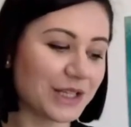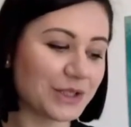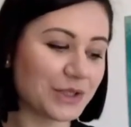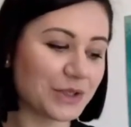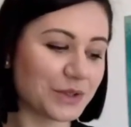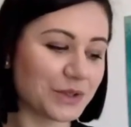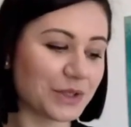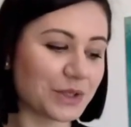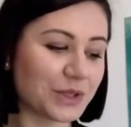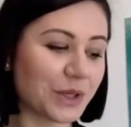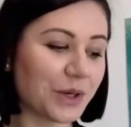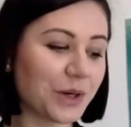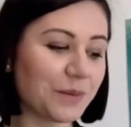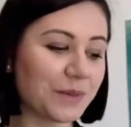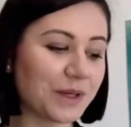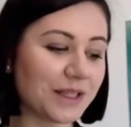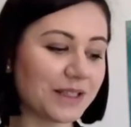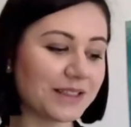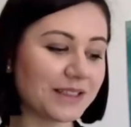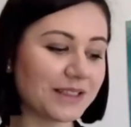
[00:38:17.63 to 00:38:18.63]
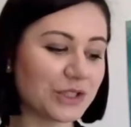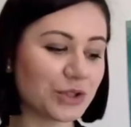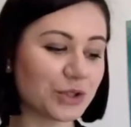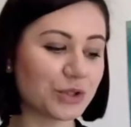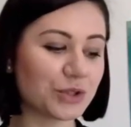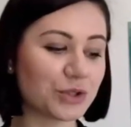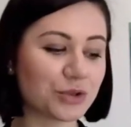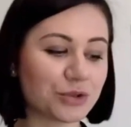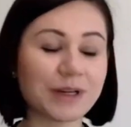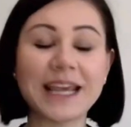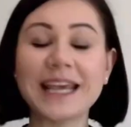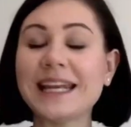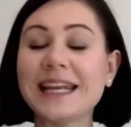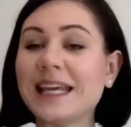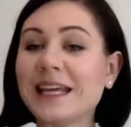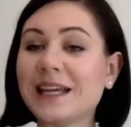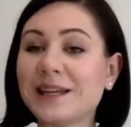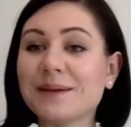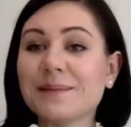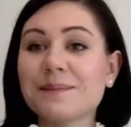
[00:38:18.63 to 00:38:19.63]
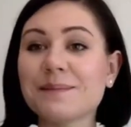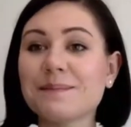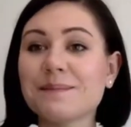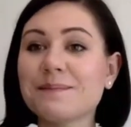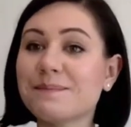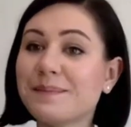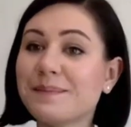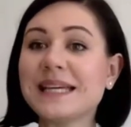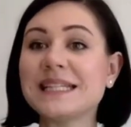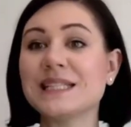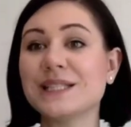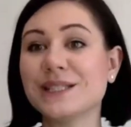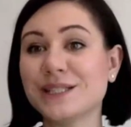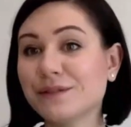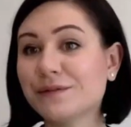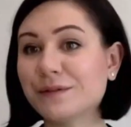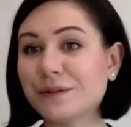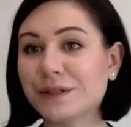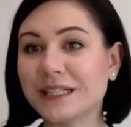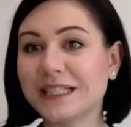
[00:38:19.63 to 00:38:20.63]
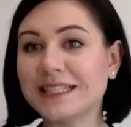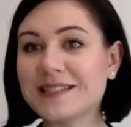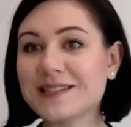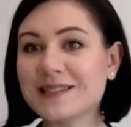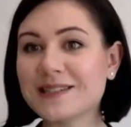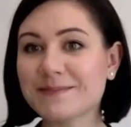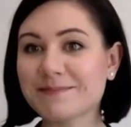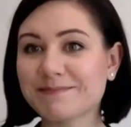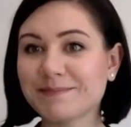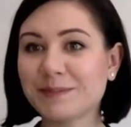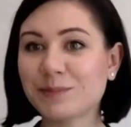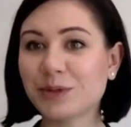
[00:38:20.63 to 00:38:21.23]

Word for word: to determine that your training made a difference?